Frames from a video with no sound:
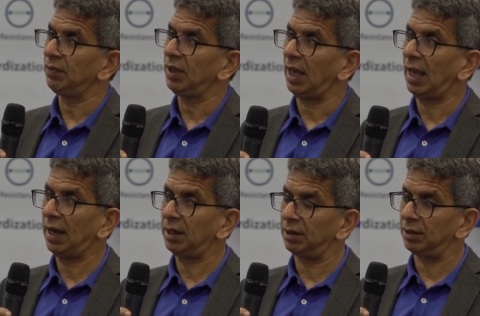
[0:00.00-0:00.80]

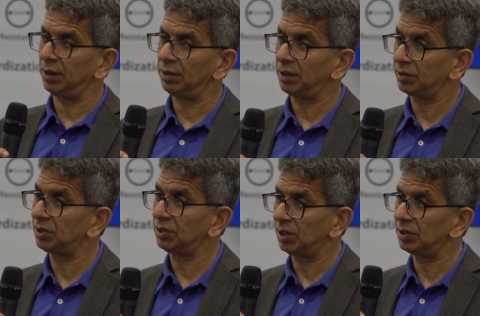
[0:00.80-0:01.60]
and the
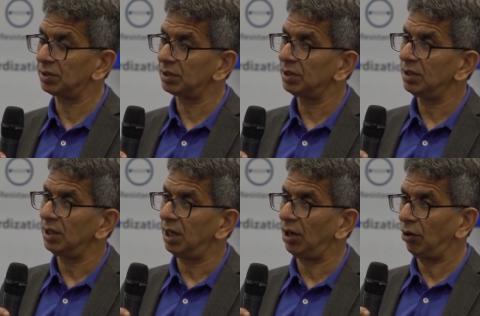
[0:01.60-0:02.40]
resistance
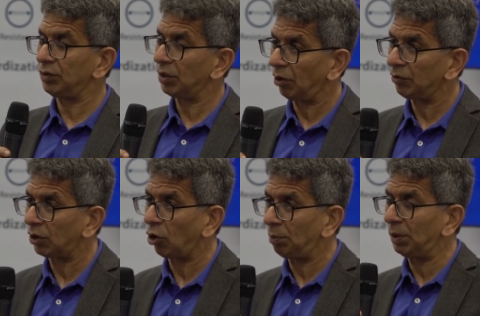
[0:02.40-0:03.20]
of the
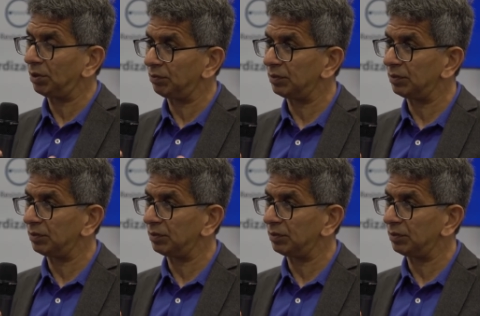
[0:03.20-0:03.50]
copper